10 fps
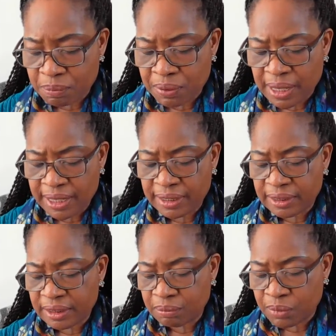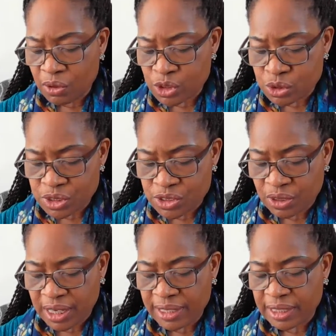the pine, the box tree
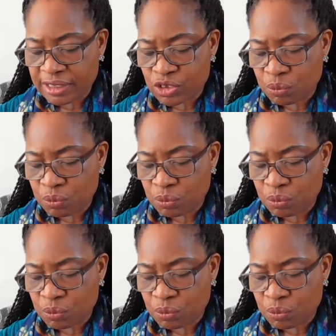together